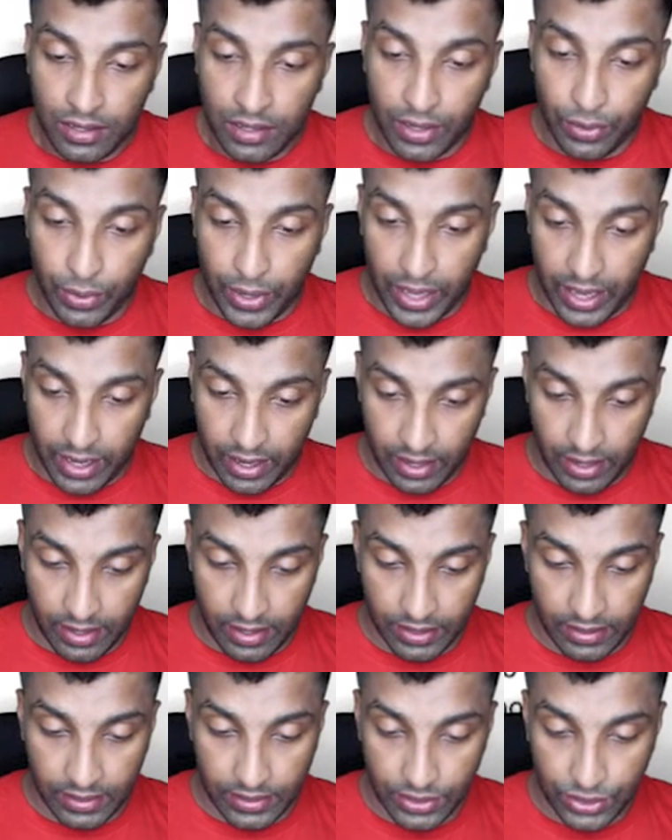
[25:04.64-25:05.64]
Okay,
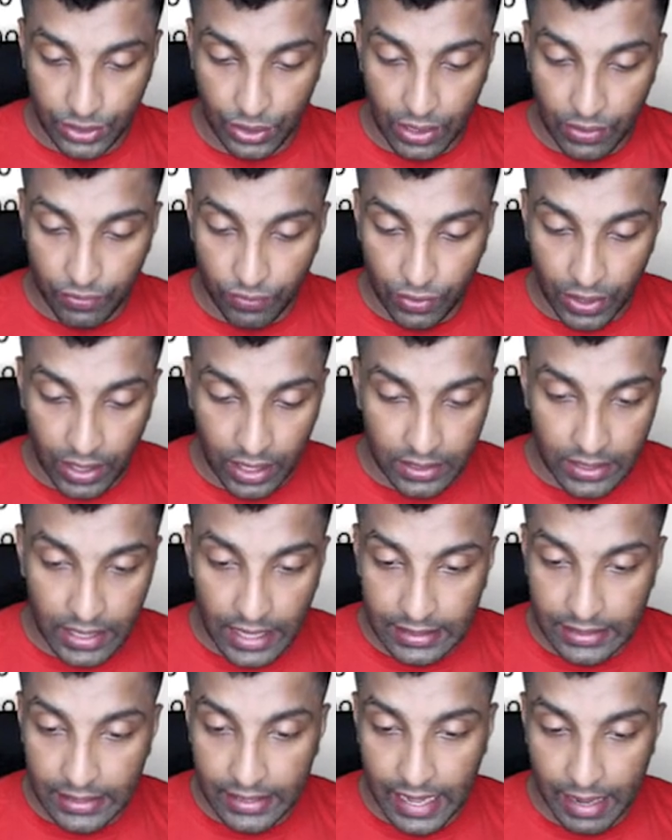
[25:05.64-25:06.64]
so what are the
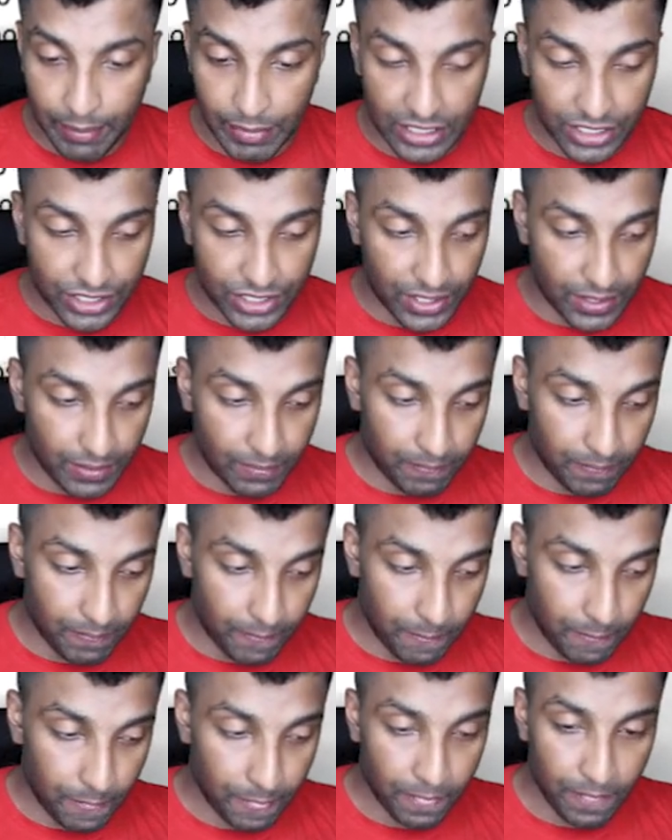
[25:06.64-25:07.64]
other dimension?
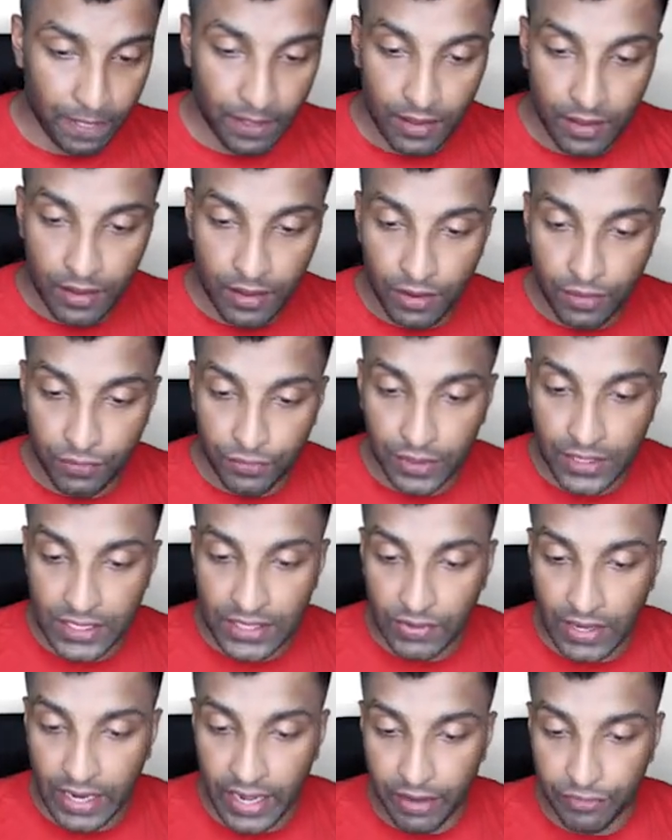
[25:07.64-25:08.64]

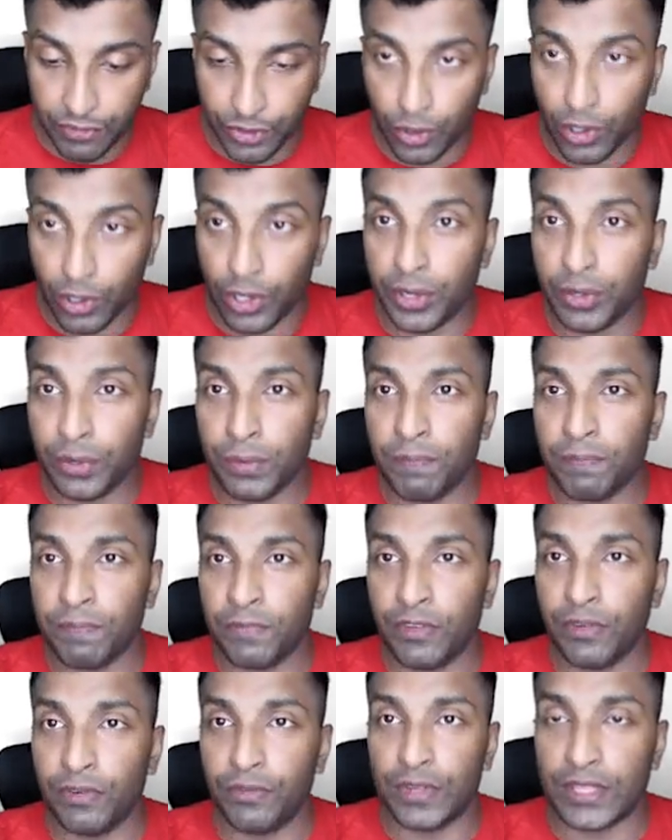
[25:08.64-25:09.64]
First one I have told you
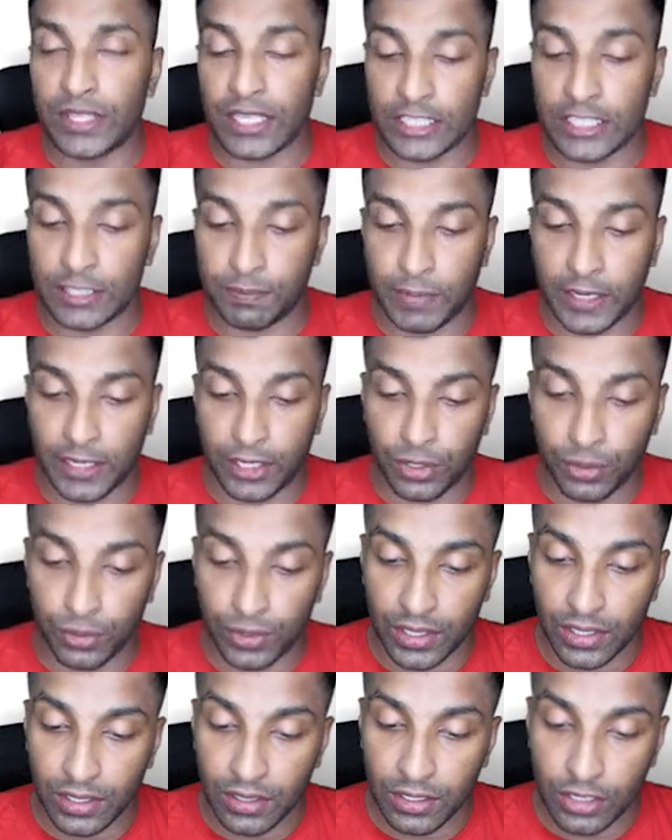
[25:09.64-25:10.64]
with respect to
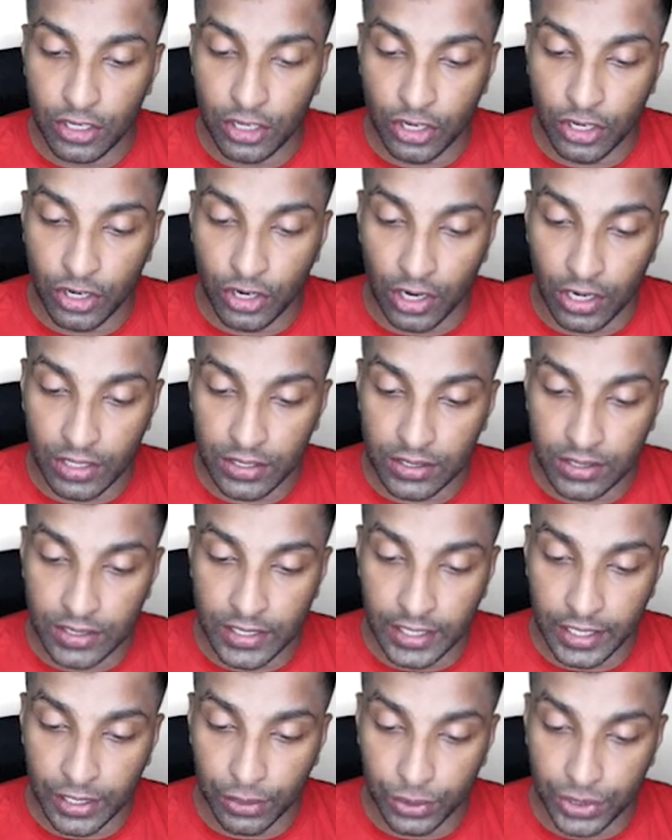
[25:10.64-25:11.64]
the
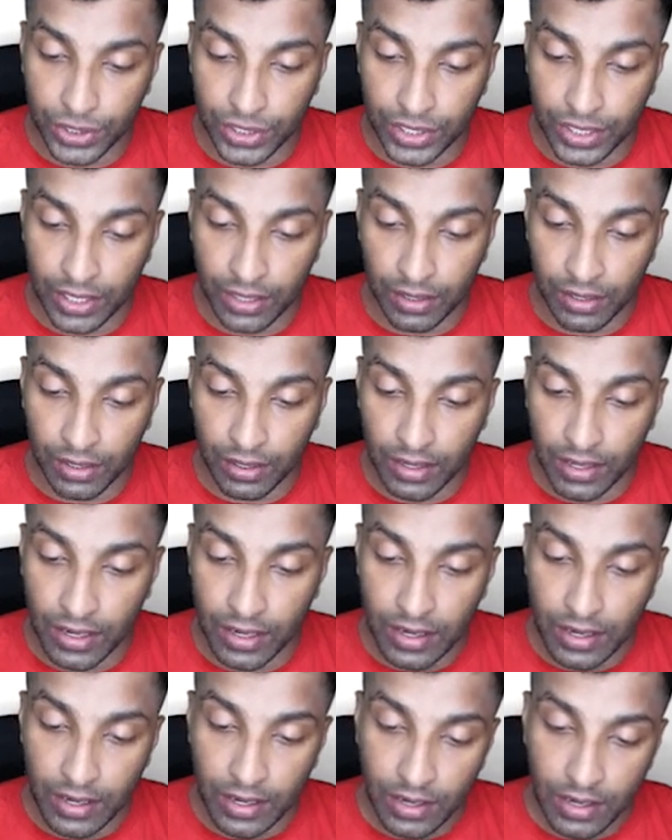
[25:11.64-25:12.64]
constitution.
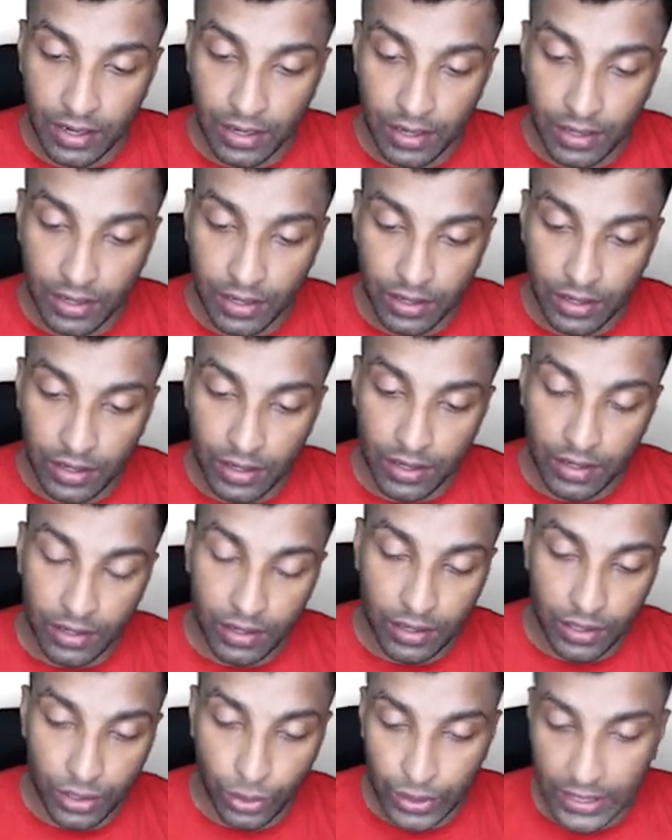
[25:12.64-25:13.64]

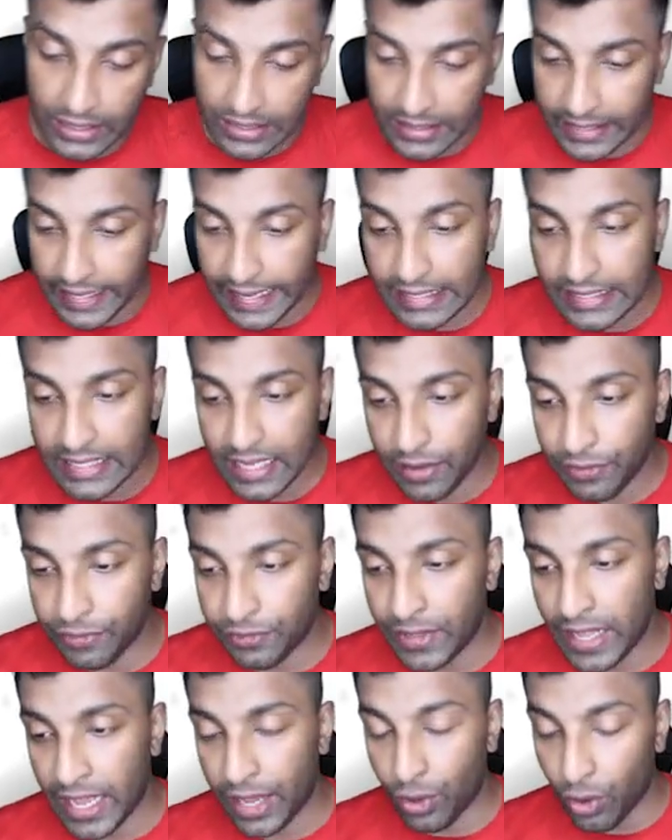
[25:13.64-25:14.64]
Do the states
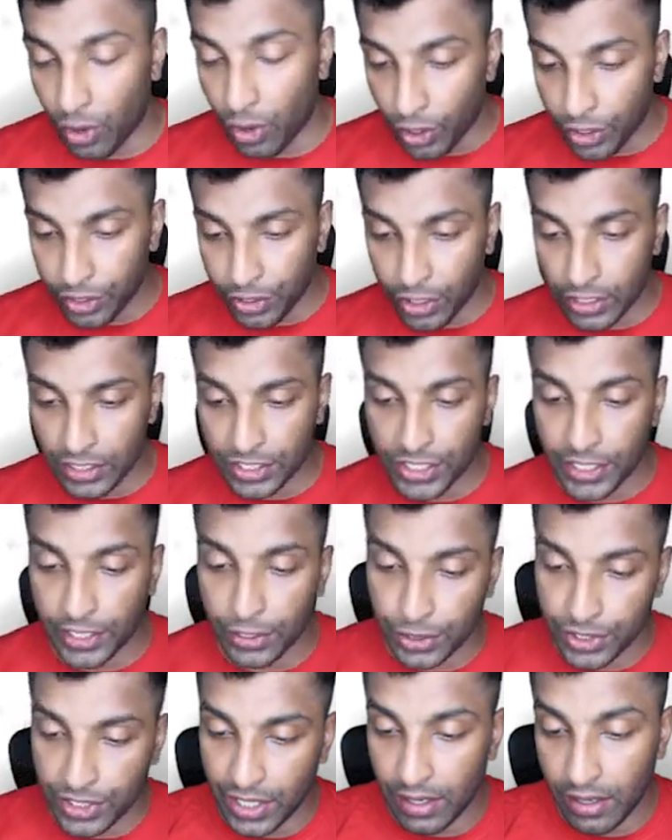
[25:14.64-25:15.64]
have their own
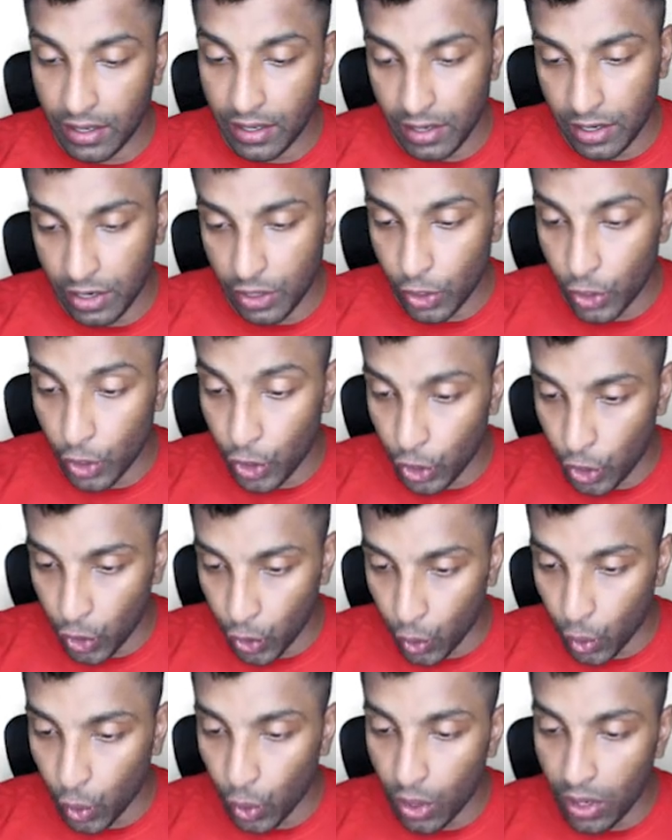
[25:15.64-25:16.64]
constitution?
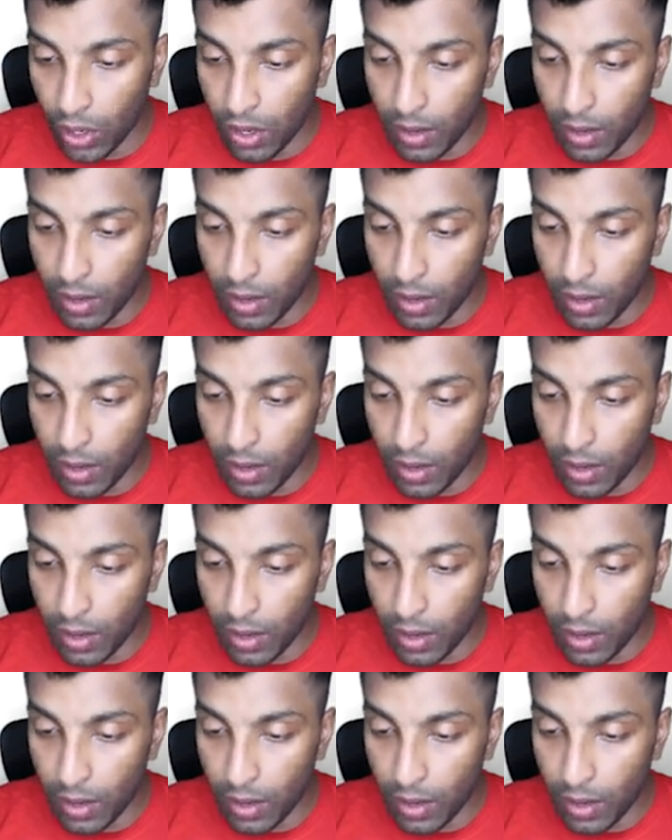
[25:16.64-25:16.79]
No.